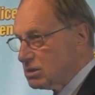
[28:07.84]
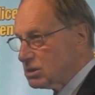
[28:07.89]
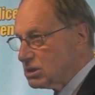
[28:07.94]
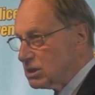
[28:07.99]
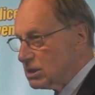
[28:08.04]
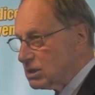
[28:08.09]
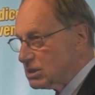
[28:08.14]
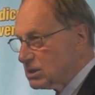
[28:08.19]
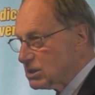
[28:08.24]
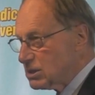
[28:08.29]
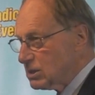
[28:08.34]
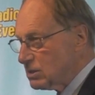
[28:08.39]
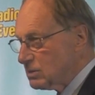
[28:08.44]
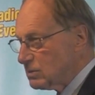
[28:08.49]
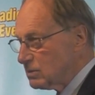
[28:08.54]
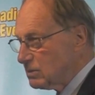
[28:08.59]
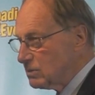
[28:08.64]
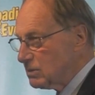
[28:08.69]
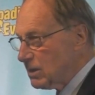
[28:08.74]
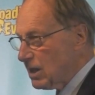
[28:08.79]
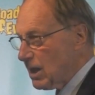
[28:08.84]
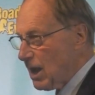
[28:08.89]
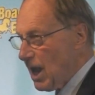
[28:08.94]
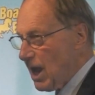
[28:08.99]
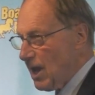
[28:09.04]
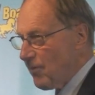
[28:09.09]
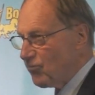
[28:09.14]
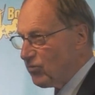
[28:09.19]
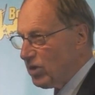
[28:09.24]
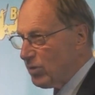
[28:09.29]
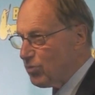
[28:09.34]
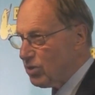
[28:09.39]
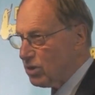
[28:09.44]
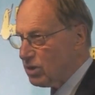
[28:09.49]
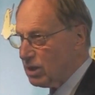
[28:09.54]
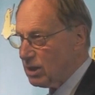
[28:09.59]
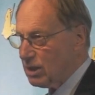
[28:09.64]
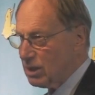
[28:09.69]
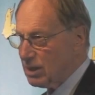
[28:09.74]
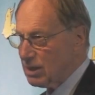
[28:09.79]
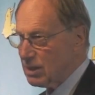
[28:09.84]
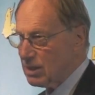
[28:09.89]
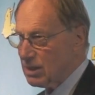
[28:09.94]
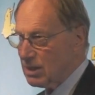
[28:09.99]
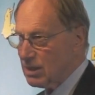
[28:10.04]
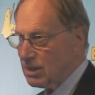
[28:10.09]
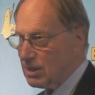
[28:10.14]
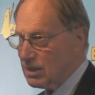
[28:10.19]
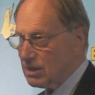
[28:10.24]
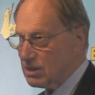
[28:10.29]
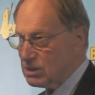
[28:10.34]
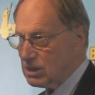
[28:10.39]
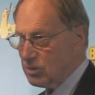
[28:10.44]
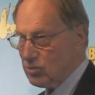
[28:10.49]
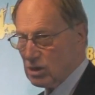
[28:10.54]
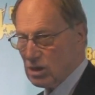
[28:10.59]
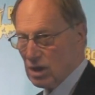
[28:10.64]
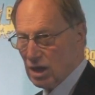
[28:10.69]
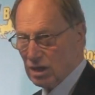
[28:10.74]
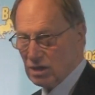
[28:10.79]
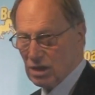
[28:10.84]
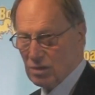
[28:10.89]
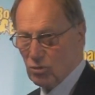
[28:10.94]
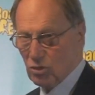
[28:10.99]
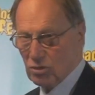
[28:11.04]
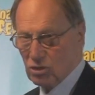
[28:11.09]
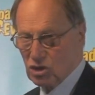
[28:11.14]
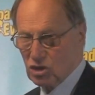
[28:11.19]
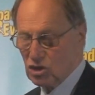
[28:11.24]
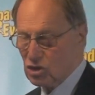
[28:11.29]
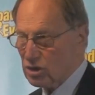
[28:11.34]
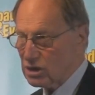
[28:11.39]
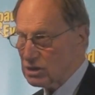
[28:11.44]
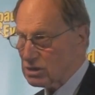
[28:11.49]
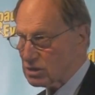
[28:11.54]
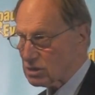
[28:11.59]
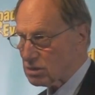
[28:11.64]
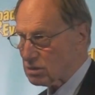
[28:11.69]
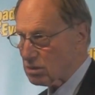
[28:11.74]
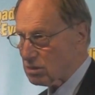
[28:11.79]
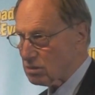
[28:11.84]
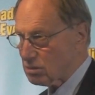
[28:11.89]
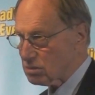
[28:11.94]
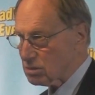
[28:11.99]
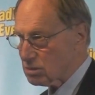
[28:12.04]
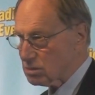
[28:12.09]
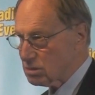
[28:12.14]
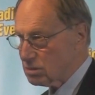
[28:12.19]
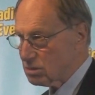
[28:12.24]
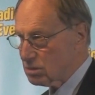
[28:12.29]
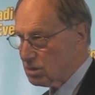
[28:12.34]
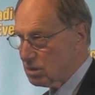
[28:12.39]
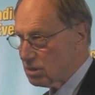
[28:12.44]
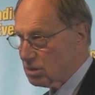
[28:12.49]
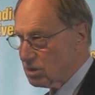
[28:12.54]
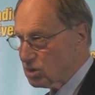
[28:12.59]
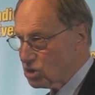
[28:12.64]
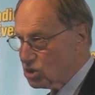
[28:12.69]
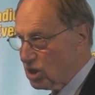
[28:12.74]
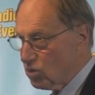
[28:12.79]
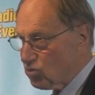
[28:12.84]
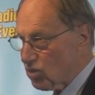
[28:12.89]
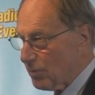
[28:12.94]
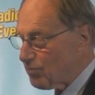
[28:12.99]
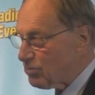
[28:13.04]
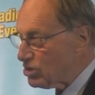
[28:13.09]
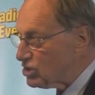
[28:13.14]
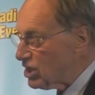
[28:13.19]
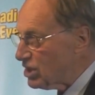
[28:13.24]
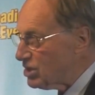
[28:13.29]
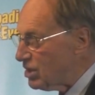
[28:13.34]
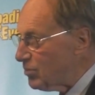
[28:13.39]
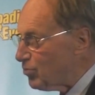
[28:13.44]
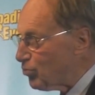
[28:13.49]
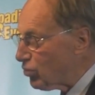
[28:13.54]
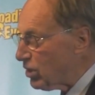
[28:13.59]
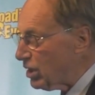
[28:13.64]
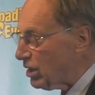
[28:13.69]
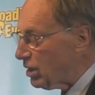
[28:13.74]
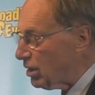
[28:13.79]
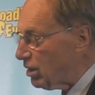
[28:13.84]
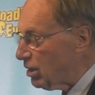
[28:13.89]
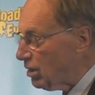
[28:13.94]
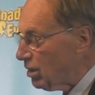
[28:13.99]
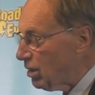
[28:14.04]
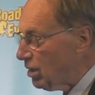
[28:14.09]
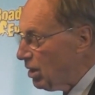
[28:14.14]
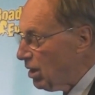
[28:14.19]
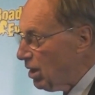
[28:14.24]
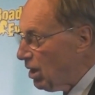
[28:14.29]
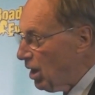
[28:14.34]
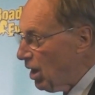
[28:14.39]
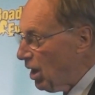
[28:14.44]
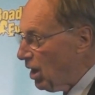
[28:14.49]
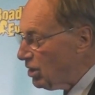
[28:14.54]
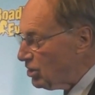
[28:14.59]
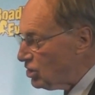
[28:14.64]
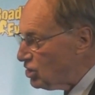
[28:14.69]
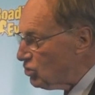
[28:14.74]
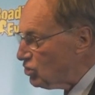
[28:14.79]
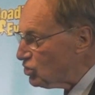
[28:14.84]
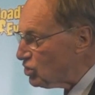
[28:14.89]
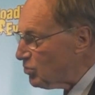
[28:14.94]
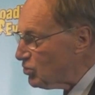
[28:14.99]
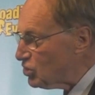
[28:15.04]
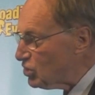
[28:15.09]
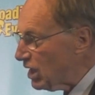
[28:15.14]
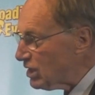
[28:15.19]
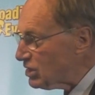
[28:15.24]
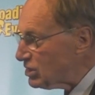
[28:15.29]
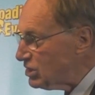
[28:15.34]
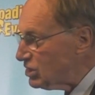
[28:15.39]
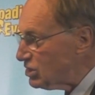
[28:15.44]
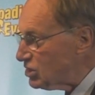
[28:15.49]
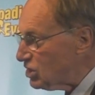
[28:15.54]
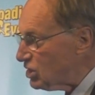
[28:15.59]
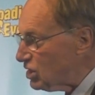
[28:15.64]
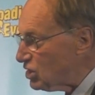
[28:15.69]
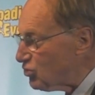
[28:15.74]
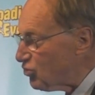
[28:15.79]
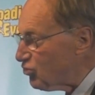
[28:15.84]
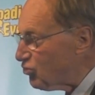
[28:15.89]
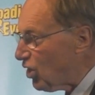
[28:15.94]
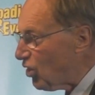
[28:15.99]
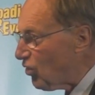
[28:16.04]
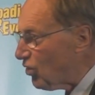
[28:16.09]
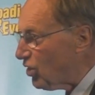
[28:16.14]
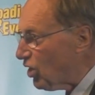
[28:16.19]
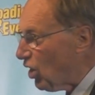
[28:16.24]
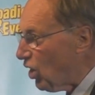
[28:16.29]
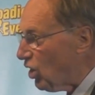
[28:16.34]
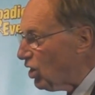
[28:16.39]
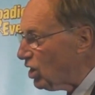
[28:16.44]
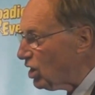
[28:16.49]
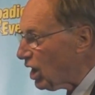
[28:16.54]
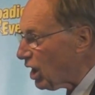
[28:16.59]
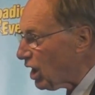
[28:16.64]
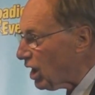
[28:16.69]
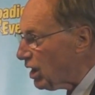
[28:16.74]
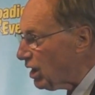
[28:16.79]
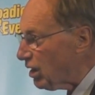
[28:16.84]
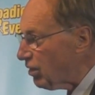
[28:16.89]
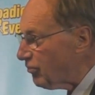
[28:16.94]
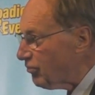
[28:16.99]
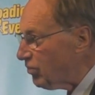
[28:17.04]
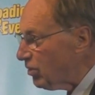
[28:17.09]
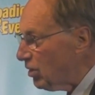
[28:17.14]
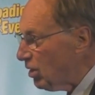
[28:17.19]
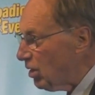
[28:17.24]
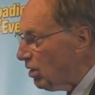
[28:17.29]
She killed everybody. She regarded them all as traitors, of course. She represented Britain. And she was objecting to this foreign enclave,